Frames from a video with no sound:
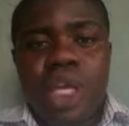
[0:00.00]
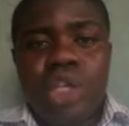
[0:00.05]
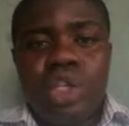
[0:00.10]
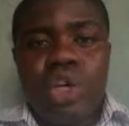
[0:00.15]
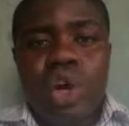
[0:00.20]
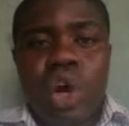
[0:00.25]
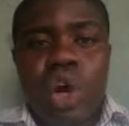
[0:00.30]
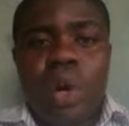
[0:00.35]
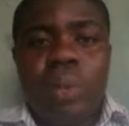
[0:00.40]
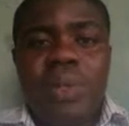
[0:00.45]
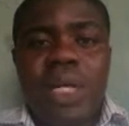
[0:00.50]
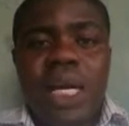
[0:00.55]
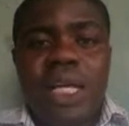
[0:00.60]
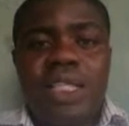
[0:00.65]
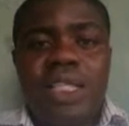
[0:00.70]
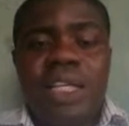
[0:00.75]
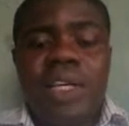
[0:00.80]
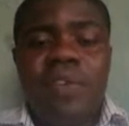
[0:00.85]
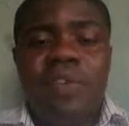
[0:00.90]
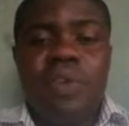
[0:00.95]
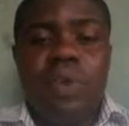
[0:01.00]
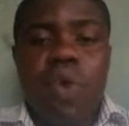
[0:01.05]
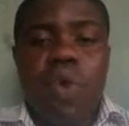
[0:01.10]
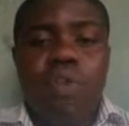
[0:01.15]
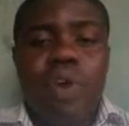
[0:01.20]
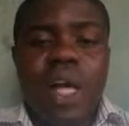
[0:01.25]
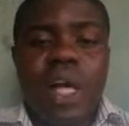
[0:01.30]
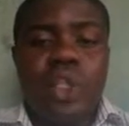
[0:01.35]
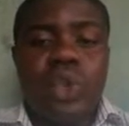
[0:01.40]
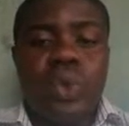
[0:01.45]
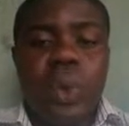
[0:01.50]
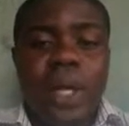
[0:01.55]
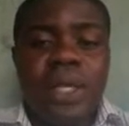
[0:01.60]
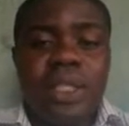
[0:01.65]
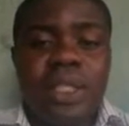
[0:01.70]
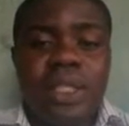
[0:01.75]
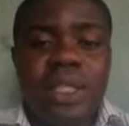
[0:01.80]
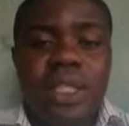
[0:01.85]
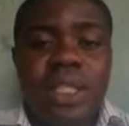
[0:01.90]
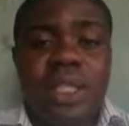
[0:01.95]
Your objective over
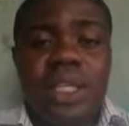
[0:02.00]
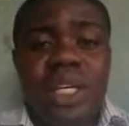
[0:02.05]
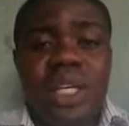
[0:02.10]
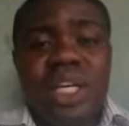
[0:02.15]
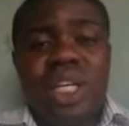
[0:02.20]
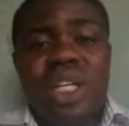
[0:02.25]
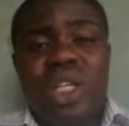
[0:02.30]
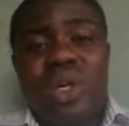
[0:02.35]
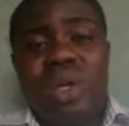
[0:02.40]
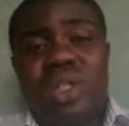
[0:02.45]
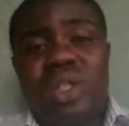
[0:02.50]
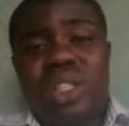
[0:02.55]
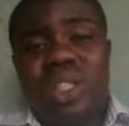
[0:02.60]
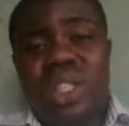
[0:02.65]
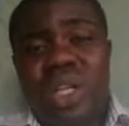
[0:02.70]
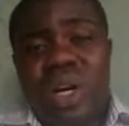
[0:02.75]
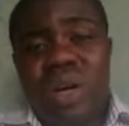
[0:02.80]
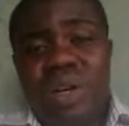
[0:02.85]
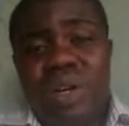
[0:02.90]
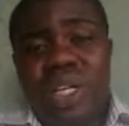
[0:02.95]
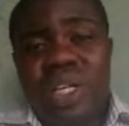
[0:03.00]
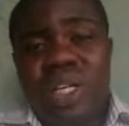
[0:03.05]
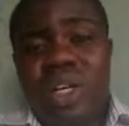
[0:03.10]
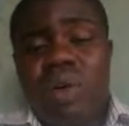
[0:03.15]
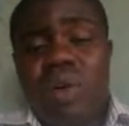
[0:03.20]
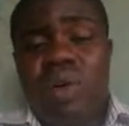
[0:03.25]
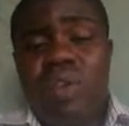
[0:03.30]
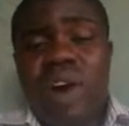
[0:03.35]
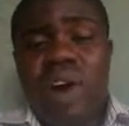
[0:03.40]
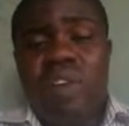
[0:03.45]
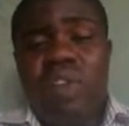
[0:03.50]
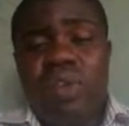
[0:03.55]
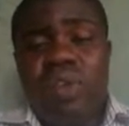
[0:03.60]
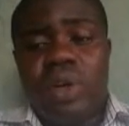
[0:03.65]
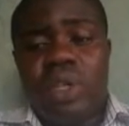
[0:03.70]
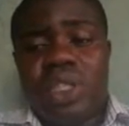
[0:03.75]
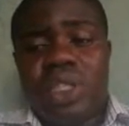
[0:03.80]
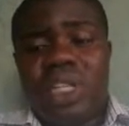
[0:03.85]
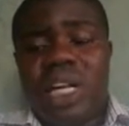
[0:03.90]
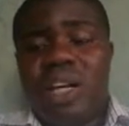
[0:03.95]
20, your theory over
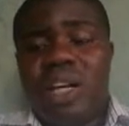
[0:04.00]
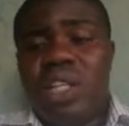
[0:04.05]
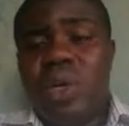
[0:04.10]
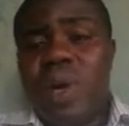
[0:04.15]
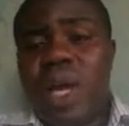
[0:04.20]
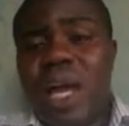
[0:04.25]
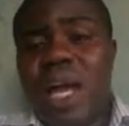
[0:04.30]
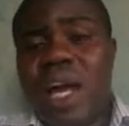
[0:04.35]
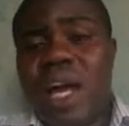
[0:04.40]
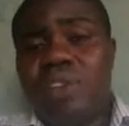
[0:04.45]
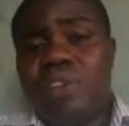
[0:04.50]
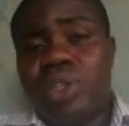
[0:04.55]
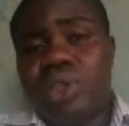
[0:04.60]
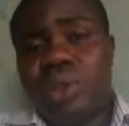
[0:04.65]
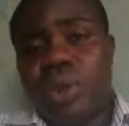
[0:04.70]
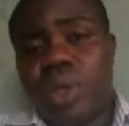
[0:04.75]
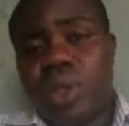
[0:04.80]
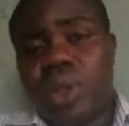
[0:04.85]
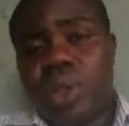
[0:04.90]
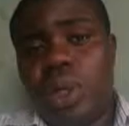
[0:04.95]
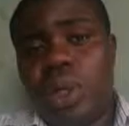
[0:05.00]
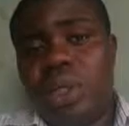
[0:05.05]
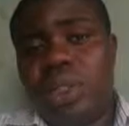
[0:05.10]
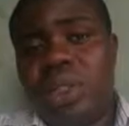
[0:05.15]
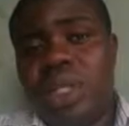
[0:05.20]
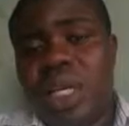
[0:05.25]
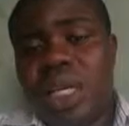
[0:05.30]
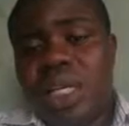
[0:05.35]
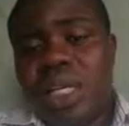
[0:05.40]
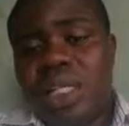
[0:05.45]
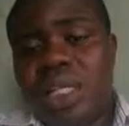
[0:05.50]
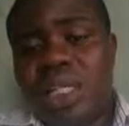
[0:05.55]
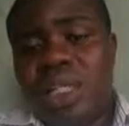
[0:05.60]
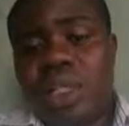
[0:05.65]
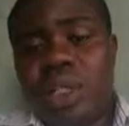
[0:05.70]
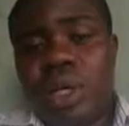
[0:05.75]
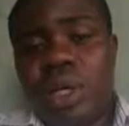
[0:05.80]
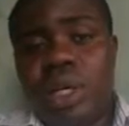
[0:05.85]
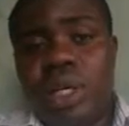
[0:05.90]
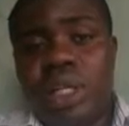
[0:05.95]
40. Now, the way I have structured the
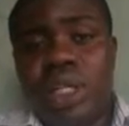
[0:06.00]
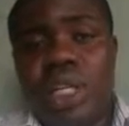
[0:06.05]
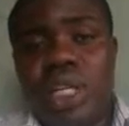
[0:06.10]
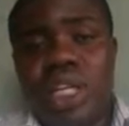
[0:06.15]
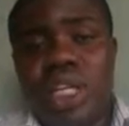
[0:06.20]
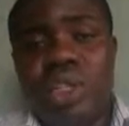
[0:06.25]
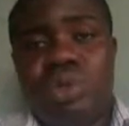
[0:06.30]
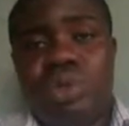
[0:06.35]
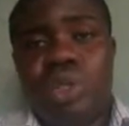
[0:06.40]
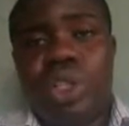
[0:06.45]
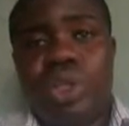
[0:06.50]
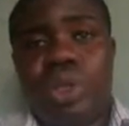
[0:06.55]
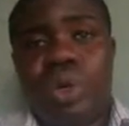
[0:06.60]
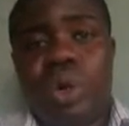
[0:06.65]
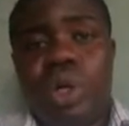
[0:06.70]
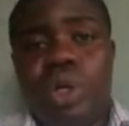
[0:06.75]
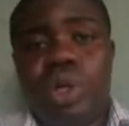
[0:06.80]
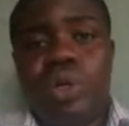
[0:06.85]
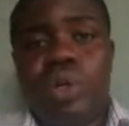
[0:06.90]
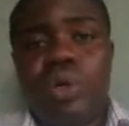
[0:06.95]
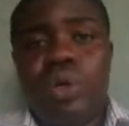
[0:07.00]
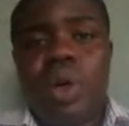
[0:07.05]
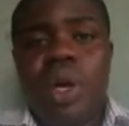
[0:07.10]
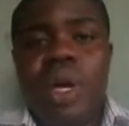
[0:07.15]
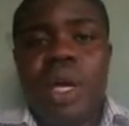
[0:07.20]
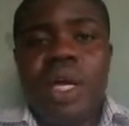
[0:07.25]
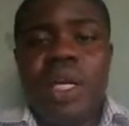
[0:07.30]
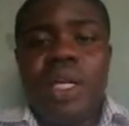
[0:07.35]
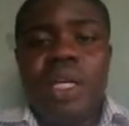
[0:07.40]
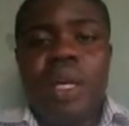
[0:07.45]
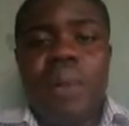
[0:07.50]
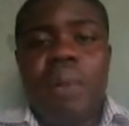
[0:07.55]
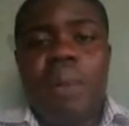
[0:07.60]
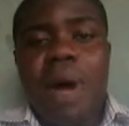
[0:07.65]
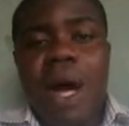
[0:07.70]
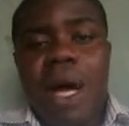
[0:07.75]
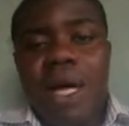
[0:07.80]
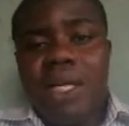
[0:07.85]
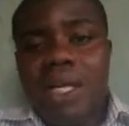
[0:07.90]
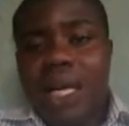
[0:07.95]
theory. It will show you the
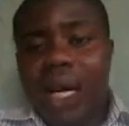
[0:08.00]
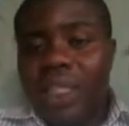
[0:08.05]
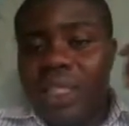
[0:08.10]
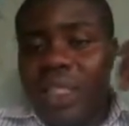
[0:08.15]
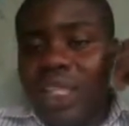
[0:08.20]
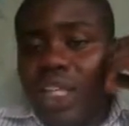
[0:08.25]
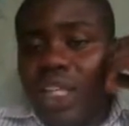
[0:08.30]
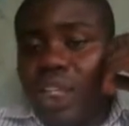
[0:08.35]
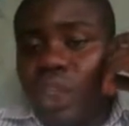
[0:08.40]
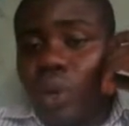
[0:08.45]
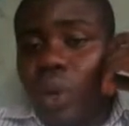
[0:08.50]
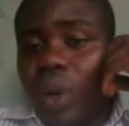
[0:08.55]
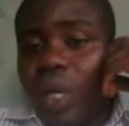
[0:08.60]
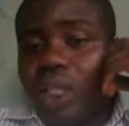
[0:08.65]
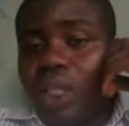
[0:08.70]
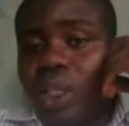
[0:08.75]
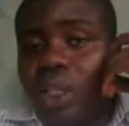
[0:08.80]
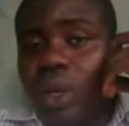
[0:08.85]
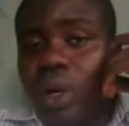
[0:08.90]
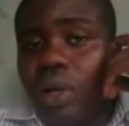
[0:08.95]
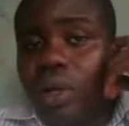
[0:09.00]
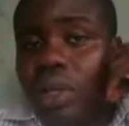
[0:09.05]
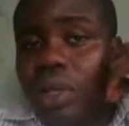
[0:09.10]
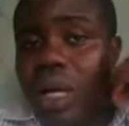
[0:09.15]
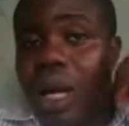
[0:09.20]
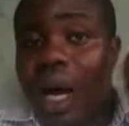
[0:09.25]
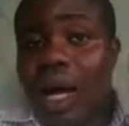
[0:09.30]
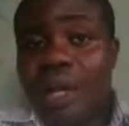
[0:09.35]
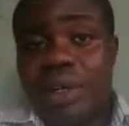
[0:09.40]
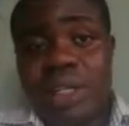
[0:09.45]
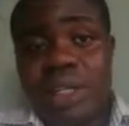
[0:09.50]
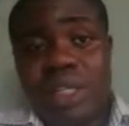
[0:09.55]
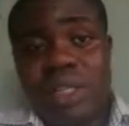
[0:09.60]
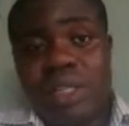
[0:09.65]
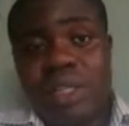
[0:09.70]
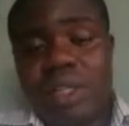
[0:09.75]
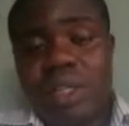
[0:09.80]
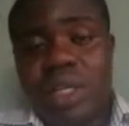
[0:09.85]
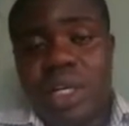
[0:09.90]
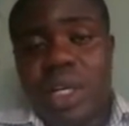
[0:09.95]
mark that each question
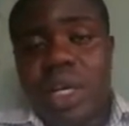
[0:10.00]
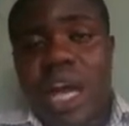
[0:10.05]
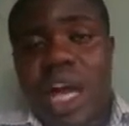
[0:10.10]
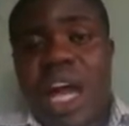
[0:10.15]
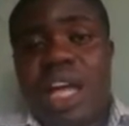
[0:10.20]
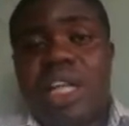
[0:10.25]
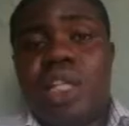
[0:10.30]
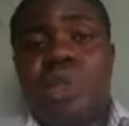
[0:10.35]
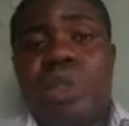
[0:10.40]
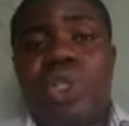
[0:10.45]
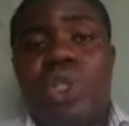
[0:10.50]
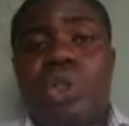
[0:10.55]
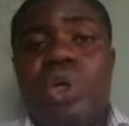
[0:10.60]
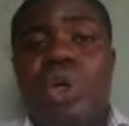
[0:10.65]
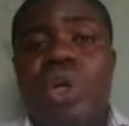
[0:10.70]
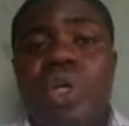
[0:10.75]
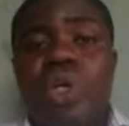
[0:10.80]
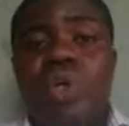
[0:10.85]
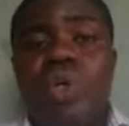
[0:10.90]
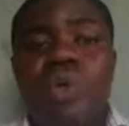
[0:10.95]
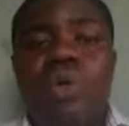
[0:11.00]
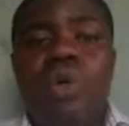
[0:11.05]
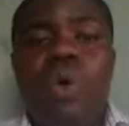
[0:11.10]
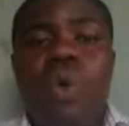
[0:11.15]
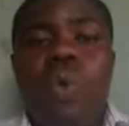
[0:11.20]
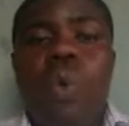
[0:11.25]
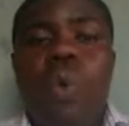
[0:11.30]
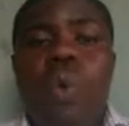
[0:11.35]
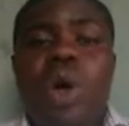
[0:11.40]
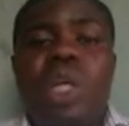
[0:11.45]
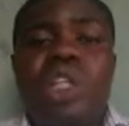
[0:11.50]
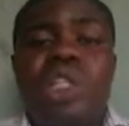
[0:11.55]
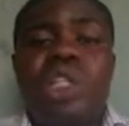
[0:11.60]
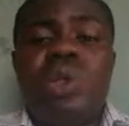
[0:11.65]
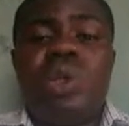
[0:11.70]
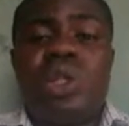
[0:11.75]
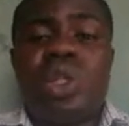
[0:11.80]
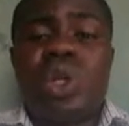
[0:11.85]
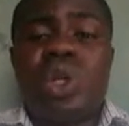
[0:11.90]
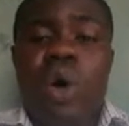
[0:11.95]
carries and it will show you what
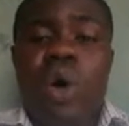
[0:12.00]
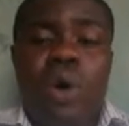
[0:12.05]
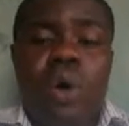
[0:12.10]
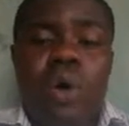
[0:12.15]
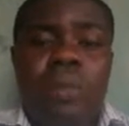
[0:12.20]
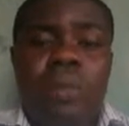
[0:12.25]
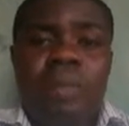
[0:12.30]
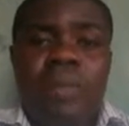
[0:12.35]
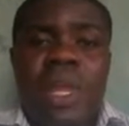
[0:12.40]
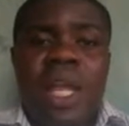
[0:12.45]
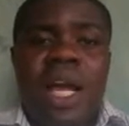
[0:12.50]
you score.